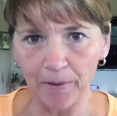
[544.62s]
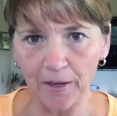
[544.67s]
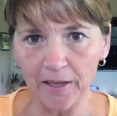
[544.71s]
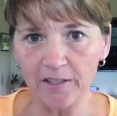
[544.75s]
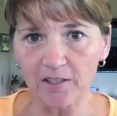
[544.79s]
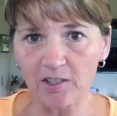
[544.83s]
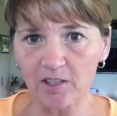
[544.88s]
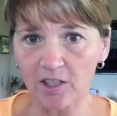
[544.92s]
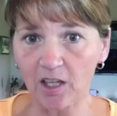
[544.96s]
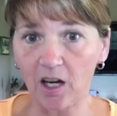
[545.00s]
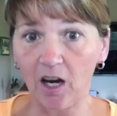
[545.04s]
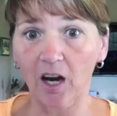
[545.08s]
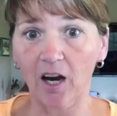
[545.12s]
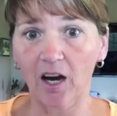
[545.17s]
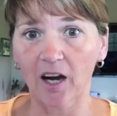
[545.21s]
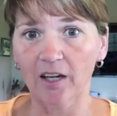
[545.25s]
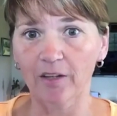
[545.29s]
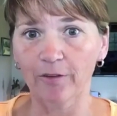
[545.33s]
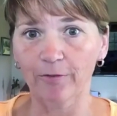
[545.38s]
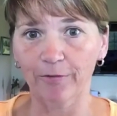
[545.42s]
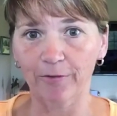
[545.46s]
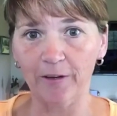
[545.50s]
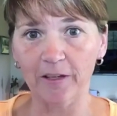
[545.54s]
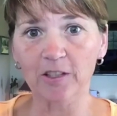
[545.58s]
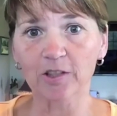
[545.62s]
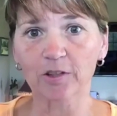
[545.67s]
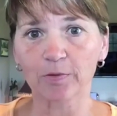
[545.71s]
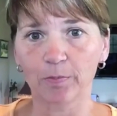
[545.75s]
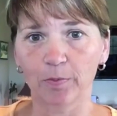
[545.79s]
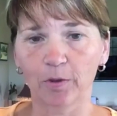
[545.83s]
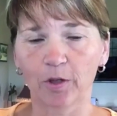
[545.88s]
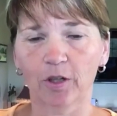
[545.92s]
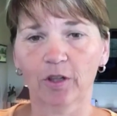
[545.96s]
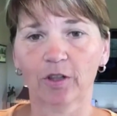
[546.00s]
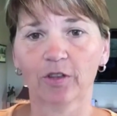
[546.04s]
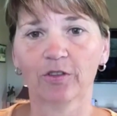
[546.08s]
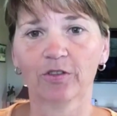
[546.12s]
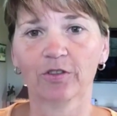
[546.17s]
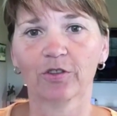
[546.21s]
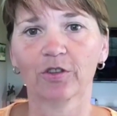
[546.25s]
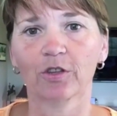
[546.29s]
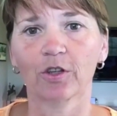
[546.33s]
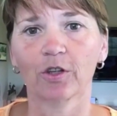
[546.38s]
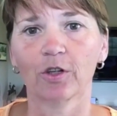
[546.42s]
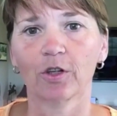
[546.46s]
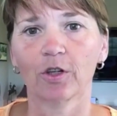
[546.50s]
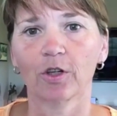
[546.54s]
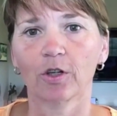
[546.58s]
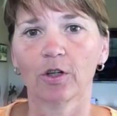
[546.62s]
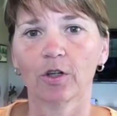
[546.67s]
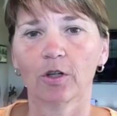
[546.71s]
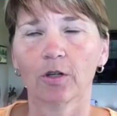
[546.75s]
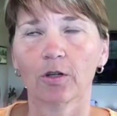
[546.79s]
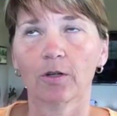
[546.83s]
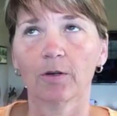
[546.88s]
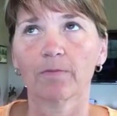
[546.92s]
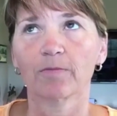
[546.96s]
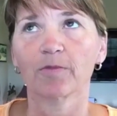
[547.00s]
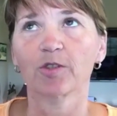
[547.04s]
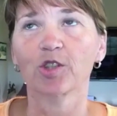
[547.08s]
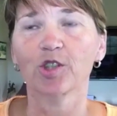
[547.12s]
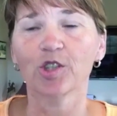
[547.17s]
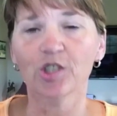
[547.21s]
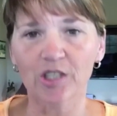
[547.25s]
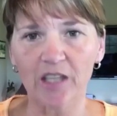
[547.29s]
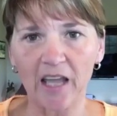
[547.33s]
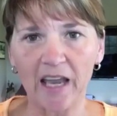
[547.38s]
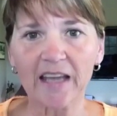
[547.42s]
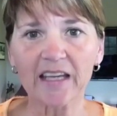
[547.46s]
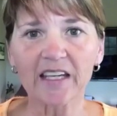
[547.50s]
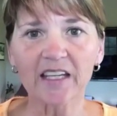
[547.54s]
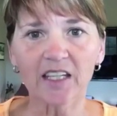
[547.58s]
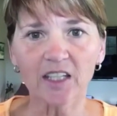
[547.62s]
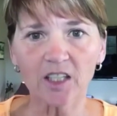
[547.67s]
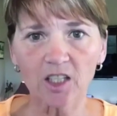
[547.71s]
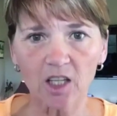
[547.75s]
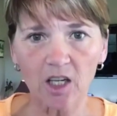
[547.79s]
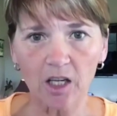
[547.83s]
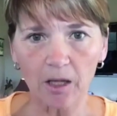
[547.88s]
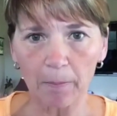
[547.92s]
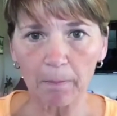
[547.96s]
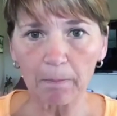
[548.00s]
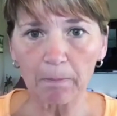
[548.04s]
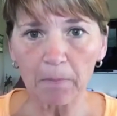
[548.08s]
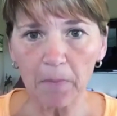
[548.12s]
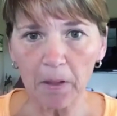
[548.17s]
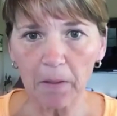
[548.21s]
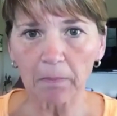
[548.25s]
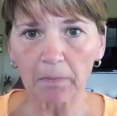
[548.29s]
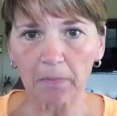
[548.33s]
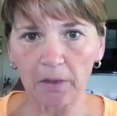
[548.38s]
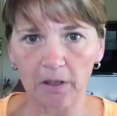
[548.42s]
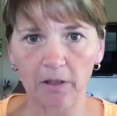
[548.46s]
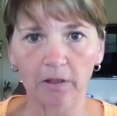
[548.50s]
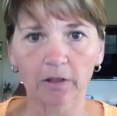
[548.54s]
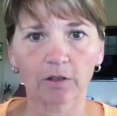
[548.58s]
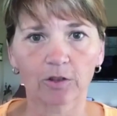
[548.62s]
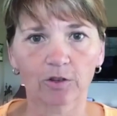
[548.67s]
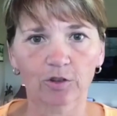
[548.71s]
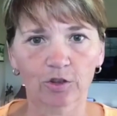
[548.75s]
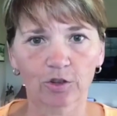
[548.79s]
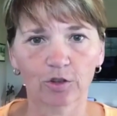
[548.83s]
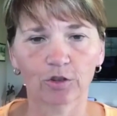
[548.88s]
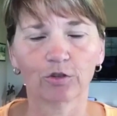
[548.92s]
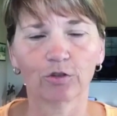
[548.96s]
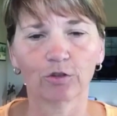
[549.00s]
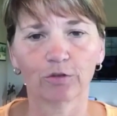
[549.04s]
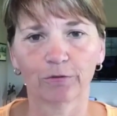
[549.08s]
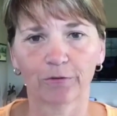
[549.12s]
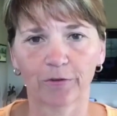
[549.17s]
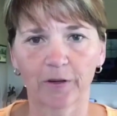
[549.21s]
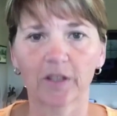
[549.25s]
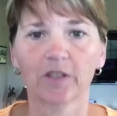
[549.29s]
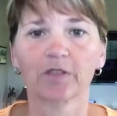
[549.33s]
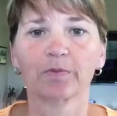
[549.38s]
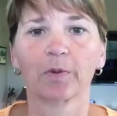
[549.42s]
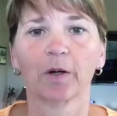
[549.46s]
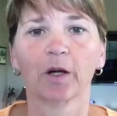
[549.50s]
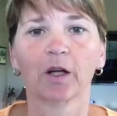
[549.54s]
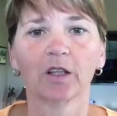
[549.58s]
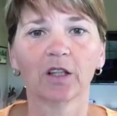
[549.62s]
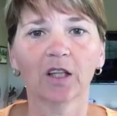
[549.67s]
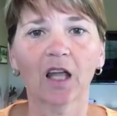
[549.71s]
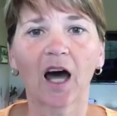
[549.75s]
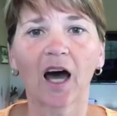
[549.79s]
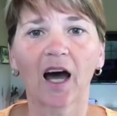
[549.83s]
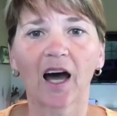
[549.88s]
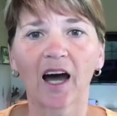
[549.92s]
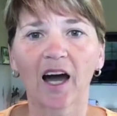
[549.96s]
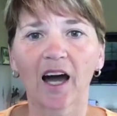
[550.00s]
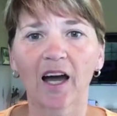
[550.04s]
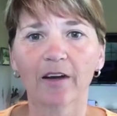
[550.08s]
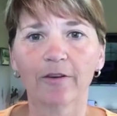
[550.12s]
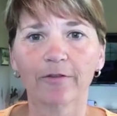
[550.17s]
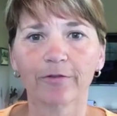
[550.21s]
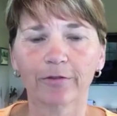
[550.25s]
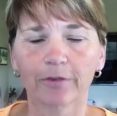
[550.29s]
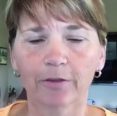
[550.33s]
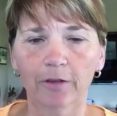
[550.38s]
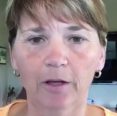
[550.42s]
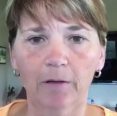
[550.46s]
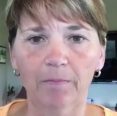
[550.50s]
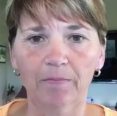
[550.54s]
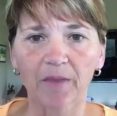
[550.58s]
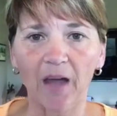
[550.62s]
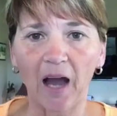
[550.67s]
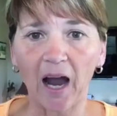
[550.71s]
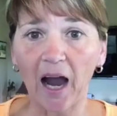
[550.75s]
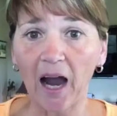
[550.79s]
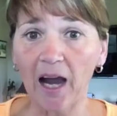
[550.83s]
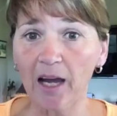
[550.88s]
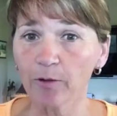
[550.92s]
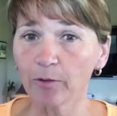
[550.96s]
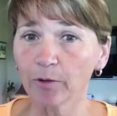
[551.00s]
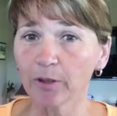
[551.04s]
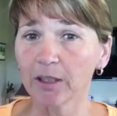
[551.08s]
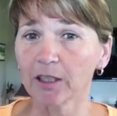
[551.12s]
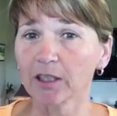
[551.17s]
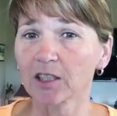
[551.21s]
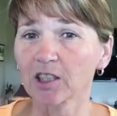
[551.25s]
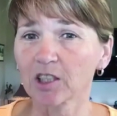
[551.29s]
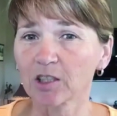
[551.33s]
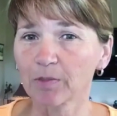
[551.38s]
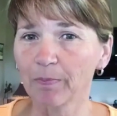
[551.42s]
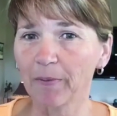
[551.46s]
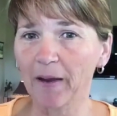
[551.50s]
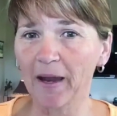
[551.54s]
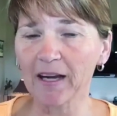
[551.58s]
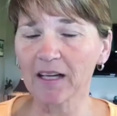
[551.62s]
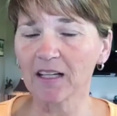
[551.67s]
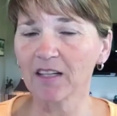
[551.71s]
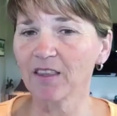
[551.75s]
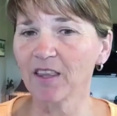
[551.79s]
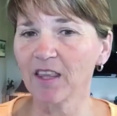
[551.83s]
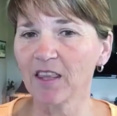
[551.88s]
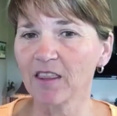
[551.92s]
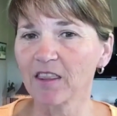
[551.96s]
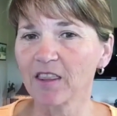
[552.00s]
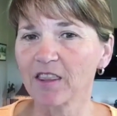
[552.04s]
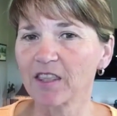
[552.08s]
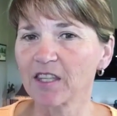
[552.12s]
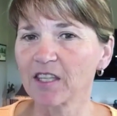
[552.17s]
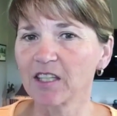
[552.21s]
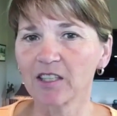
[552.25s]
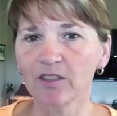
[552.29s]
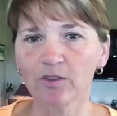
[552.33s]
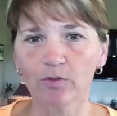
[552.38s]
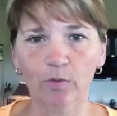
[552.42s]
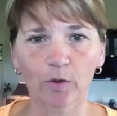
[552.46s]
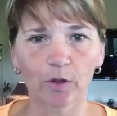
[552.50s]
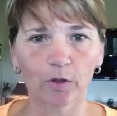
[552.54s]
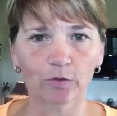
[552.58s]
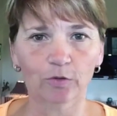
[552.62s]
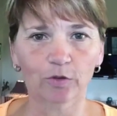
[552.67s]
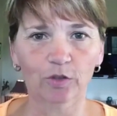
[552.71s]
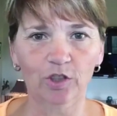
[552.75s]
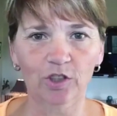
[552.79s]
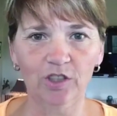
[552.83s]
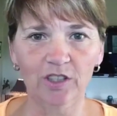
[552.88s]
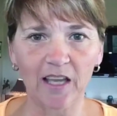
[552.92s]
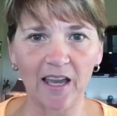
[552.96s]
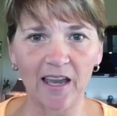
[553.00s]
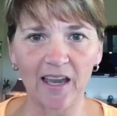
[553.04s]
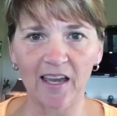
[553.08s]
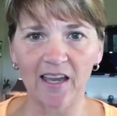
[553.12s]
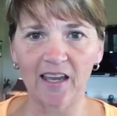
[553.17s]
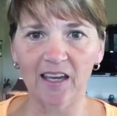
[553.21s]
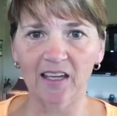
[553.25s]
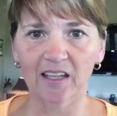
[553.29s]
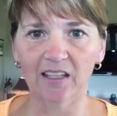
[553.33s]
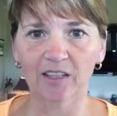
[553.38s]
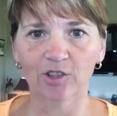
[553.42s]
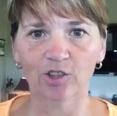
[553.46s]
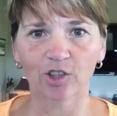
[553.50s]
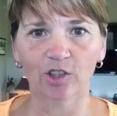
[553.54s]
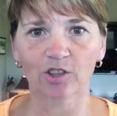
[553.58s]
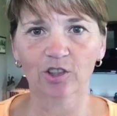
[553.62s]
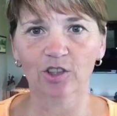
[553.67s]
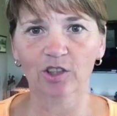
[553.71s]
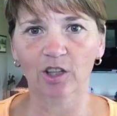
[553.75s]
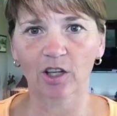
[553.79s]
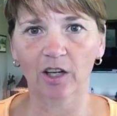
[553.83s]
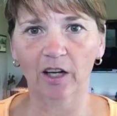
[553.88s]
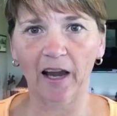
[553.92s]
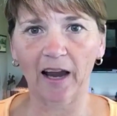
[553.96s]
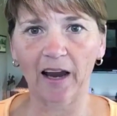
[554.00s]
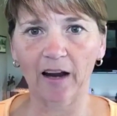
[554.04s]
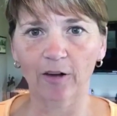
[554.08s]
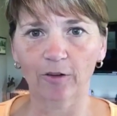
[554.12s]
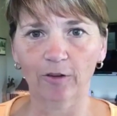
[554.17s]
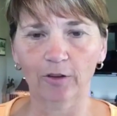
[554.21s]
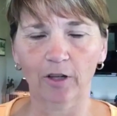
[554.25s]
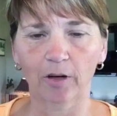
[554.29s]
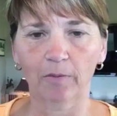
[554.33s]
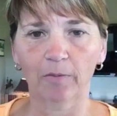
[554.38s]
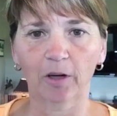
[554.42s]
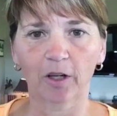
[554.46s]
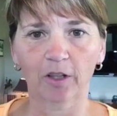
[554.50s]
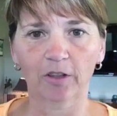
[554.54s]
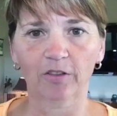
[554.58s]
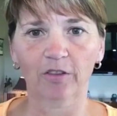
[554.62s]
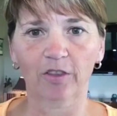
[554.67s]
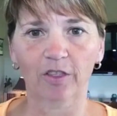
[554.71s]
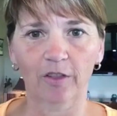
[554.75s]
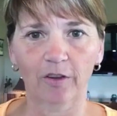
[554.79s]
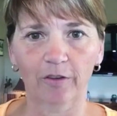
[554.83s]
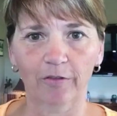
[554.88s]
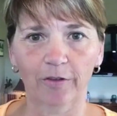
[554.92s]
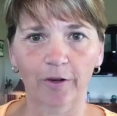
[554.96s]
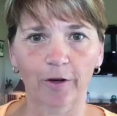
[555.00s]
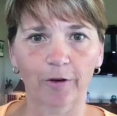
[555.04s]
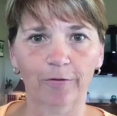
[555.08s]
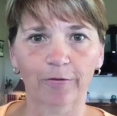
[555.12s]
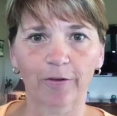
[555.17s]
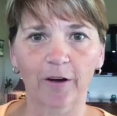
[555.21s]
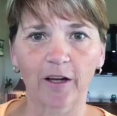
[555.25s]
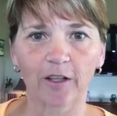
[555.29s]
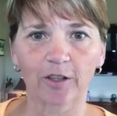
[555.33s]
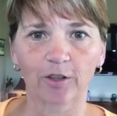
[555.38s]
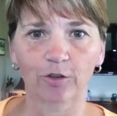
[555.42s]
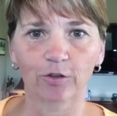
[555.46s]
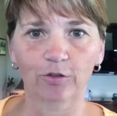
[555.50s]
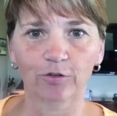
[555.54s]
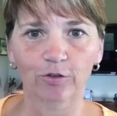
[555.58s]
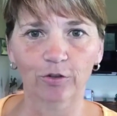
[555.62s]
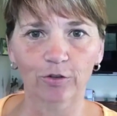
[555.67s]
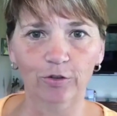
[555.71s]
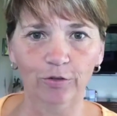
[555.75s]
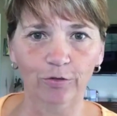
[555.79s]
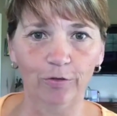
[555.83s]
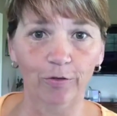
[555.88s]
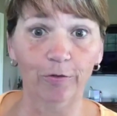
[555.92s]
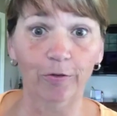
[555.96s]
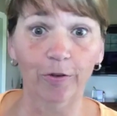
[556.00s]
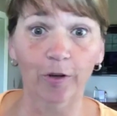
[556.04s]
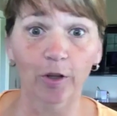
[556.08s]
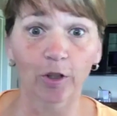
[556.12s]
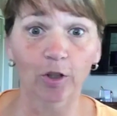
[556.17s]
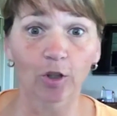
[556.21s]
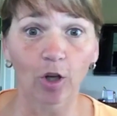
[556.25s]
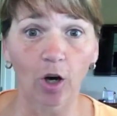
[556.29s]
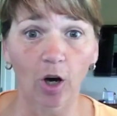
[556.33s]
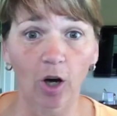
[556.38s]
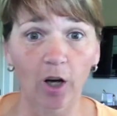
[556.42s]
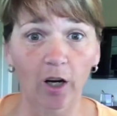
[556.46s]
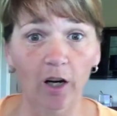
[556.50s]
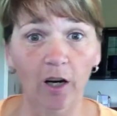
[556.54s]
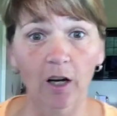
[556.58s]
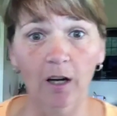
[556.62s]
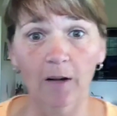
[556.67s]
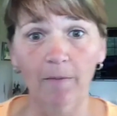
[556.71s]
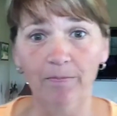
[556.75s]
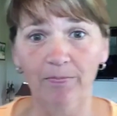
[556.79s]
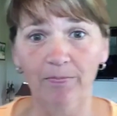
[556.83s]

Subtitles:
based on Facebook's stated commitment to Facebook Live, I would expect that these won't stay just out amongst the verified users for very long.